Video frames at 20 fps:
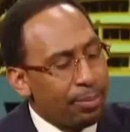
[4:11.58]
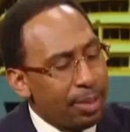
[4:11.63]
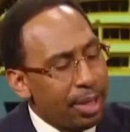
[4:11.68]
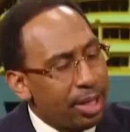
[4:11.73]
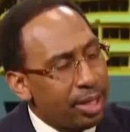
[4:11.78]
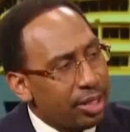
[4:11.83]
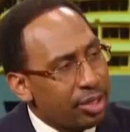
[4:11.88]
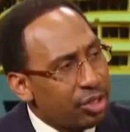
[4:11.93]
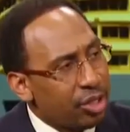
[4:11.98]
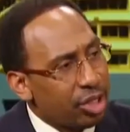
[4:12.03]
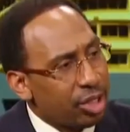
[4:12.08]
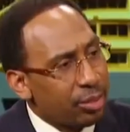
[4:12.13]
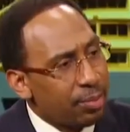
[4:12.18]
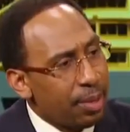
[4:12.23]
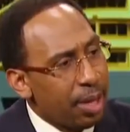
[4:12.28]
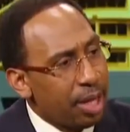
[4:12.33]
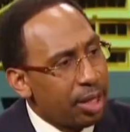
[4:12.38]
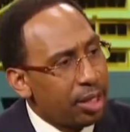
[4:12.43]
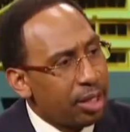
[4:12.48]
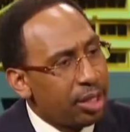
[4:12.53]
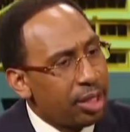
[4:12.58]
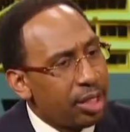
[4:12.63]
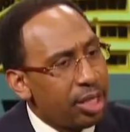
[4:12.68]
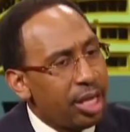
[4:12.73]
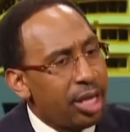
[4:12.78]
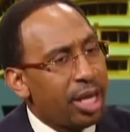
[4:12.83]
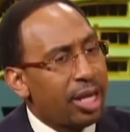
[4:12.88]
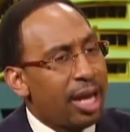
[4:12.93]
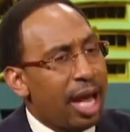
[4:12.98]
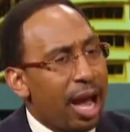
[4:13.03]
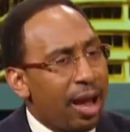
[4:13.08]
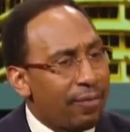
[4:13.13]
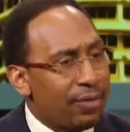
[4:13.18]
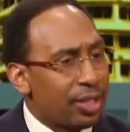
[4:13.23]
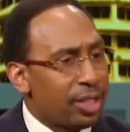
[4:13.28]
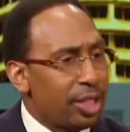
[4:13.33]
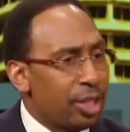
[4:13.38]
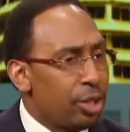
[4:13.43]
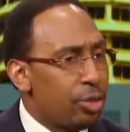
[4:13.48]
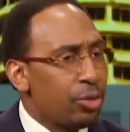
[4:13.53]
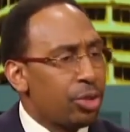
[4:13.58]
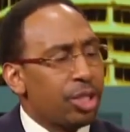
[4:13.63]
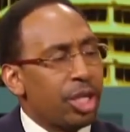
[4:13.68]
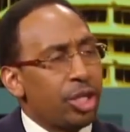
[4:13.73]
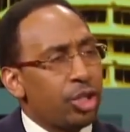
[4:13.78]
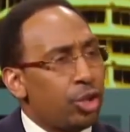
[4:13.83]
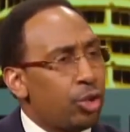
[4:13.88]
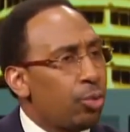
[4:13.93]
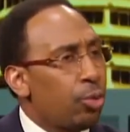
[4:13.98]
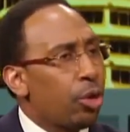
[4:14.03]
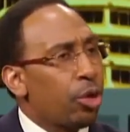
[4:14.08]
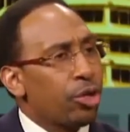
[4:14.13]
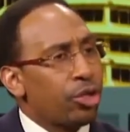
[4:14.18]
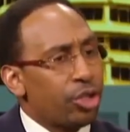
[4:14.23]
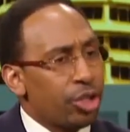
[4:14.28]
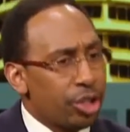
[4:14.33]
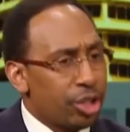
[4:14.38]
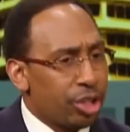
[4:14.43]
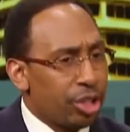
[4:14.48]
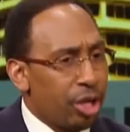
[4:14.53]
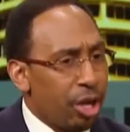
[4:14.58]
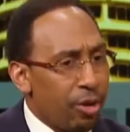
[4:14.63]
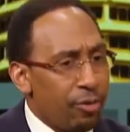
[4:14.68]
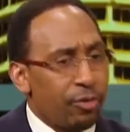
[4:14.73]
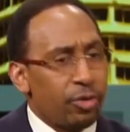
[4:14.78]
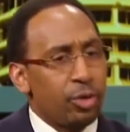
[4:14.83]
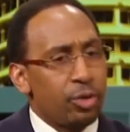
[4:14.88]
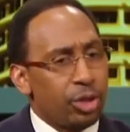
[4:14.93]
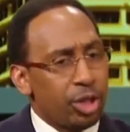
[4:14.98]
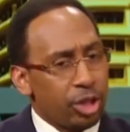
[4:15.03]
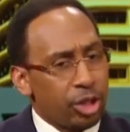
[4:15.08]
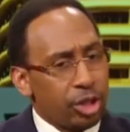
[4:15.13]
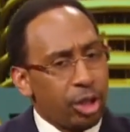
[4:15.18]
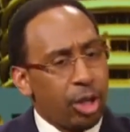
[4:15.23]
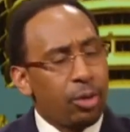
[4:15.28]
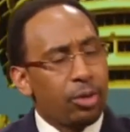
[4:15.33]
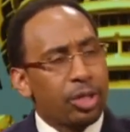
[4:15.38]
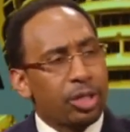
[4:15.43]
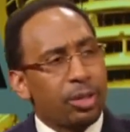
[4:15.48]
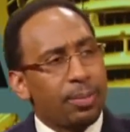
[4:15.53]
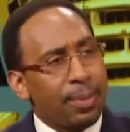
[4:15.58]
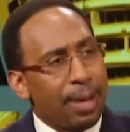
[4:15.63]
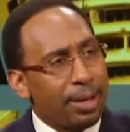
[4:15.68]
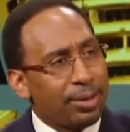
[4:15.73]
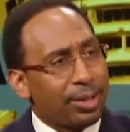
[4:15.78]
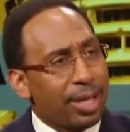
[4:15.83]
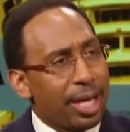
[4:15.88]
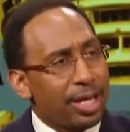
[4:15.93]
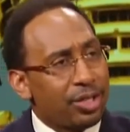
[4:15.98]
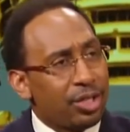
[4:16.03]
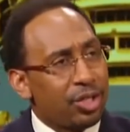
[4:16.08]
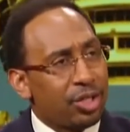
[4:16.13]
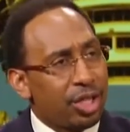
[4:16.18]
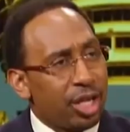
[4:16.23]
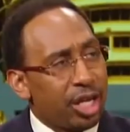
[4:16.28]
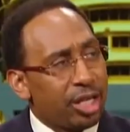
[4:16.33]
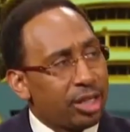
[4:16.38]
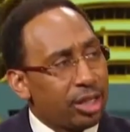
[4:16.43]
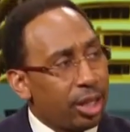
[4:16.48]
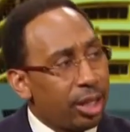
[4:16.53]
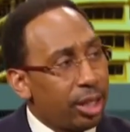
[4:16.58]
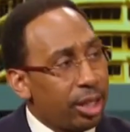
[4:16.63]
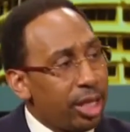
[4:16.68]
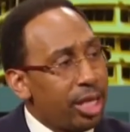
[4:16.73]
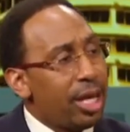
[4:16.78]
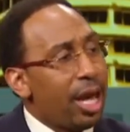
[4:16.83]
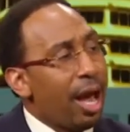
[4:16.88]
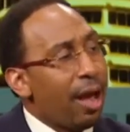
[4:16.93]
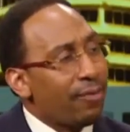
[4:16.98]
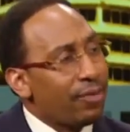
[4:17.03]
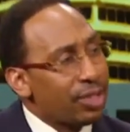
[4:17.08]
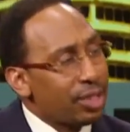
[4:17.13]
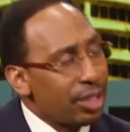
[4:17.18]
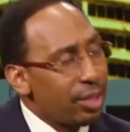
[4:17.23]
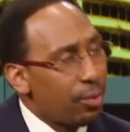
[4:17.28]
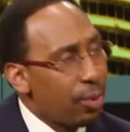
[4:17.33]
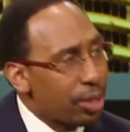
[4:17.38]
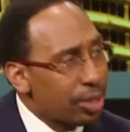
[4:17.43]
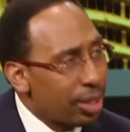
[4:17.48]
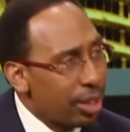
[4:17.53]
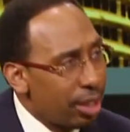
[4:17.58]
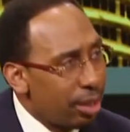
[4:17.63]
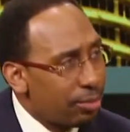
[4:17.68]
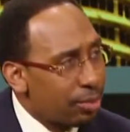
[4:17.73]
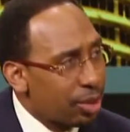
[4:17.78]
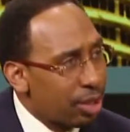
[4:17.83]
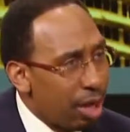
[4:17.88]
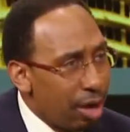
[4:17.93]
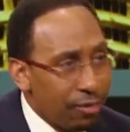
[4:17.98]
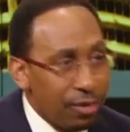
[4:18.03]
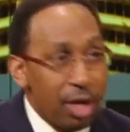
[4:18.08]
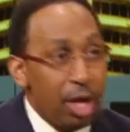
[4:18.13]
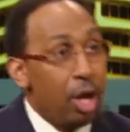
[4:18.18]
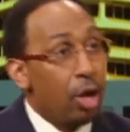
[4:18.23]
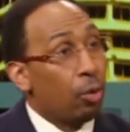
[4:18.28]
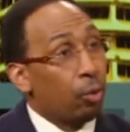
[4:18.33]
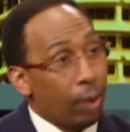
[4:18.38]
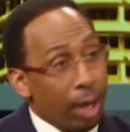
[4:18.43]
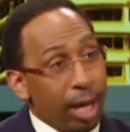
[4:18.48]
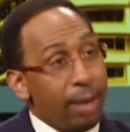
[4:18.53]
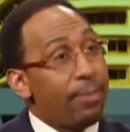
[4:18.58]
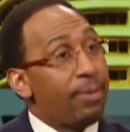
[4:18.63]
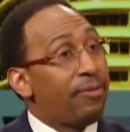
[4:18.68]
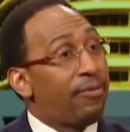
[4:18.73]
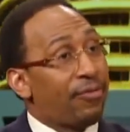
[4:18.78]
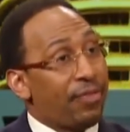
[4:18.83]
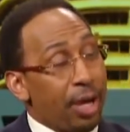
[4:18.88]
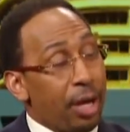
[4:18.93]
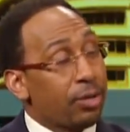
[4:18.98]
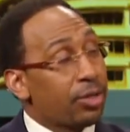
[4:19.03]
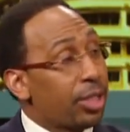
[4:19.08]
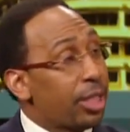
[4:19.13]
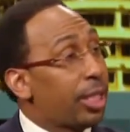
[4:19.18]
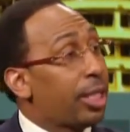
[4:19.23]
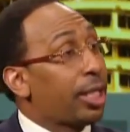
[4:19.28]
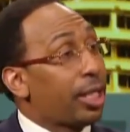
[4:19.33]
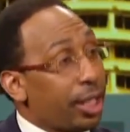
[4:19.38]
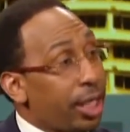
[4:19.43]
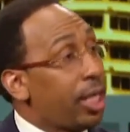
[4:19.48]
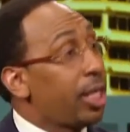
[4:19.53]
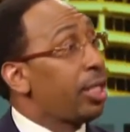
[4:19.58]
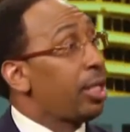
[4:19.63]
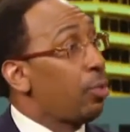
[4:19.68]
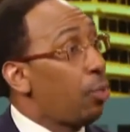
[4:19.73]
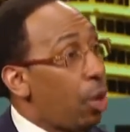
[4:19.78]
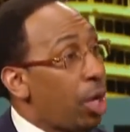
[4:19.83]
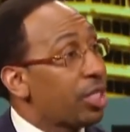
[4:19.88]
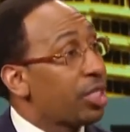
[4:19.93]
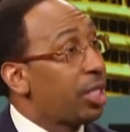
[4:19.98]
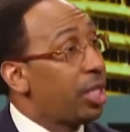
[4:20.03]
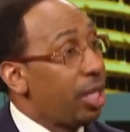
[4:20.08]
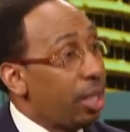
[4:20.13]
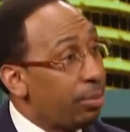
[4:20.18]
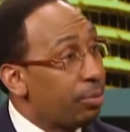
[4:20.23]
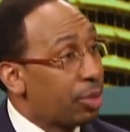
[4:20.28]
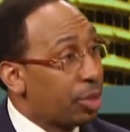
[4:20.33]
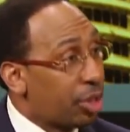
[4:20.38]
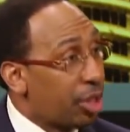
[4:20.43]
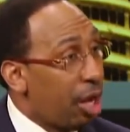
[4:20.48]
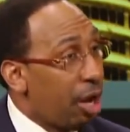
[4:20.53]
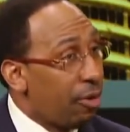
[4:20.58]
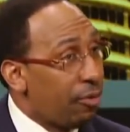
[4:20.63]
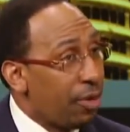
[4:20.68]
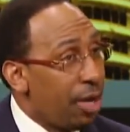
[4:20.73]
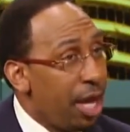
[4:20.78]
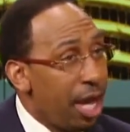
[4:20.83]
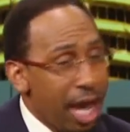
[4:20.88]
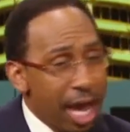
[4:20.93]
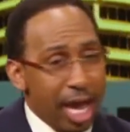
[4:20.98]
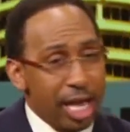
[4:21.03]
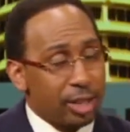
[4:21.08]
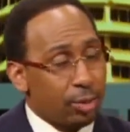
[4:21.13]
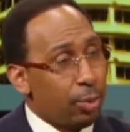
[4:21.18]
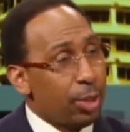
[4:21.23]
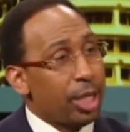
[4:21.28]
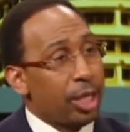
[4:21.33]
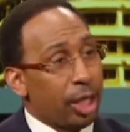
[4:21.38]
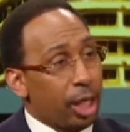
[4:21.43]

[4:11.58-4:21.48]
being the sixth man of the year, and obviously you said you weren't yourself. You just told us about Tyson Chandler. He obviously wasn't himself. Raymond Felton clearly wasn't himself, as we